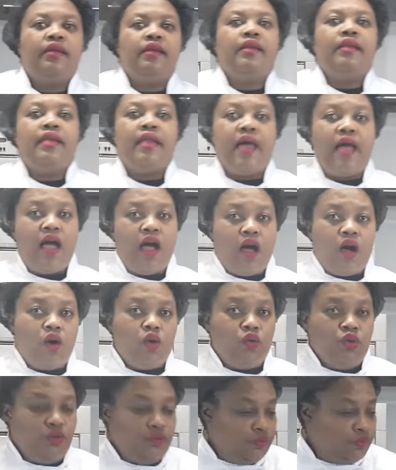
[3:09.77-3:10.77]

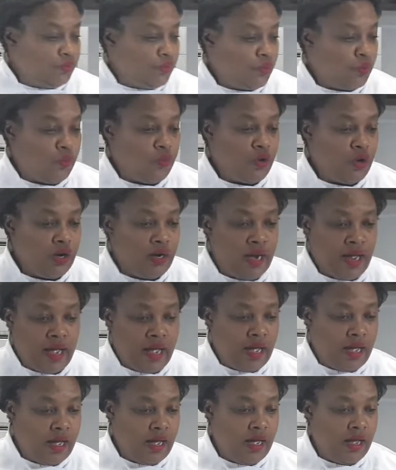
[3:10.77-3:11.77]
now we're gonna
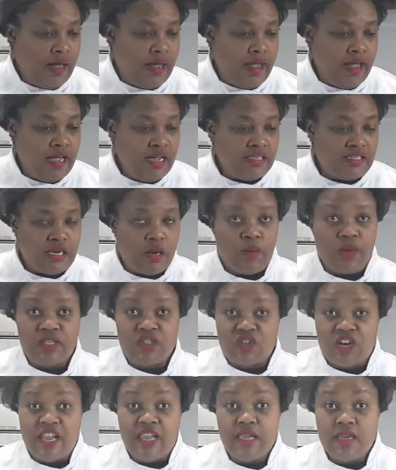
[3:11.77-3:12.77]
add our
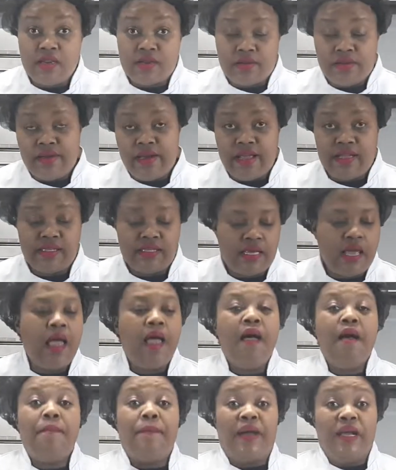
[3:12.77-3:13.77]
dry ingredients.
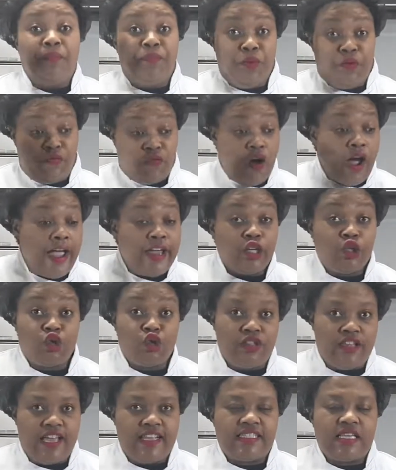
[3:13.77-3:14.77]
But before I do
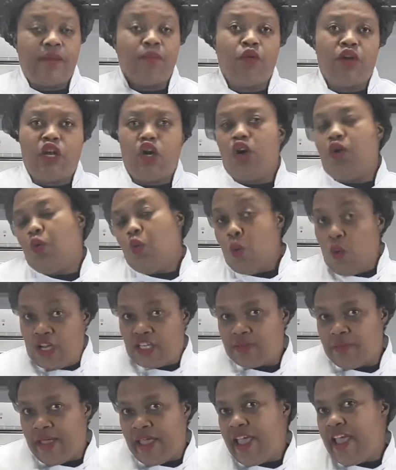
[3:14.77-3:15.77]
that, I'm gonna
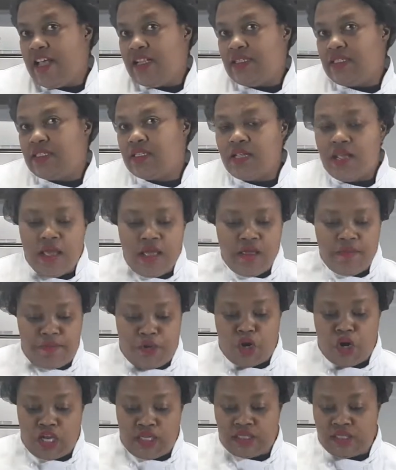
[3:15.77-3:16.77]
wash my hands,
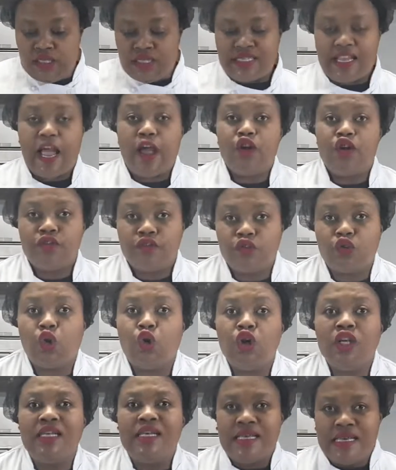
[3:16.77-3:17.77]
because this kind of
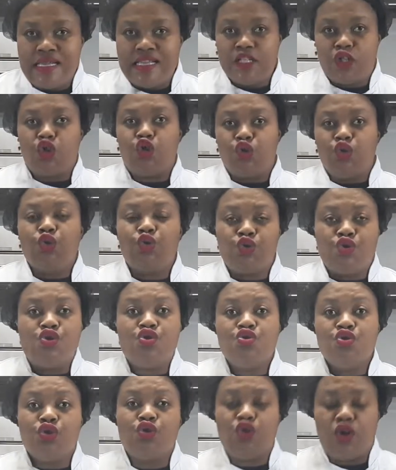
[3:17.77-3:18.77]
dough needs you to
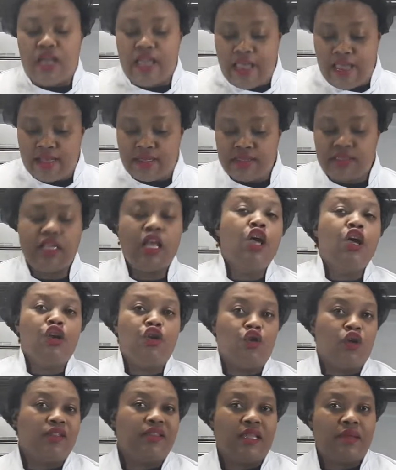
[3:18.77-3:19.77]
use your hands,
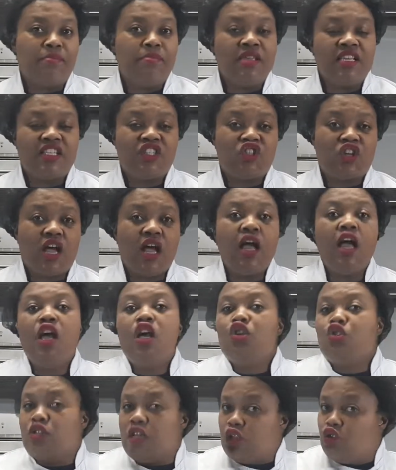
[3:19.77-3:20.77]
not the mixture,
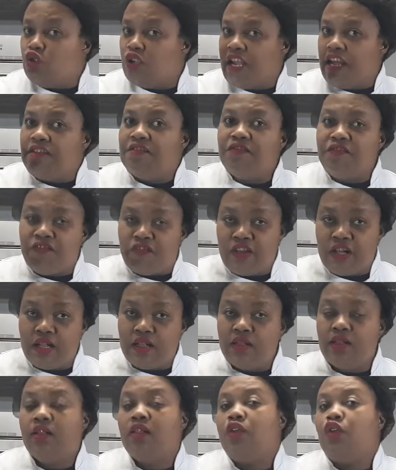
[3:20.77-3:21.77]
so that you can
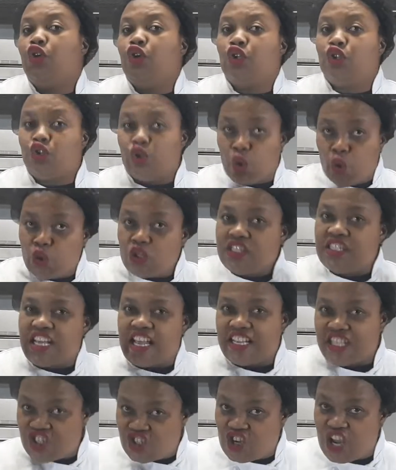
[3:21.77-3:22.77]
feel your dough
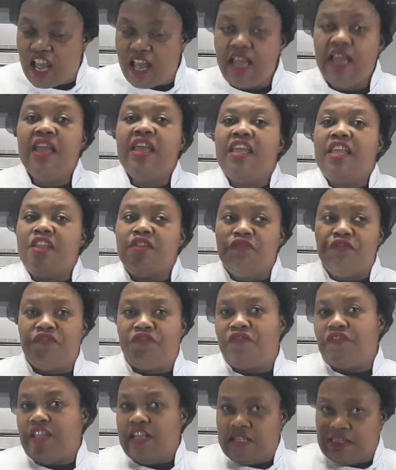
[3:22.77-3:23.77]
texture,
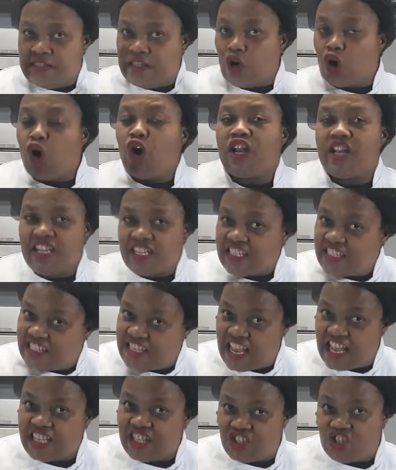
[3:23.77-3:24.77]
if it's the correct
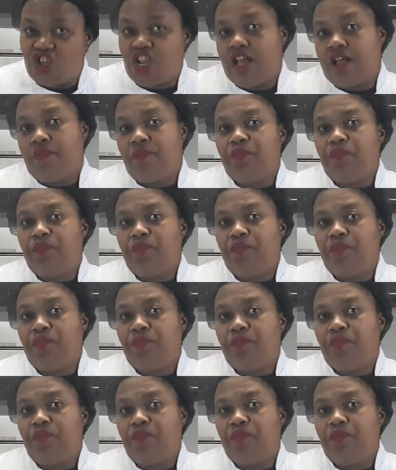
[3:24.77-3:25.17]
texture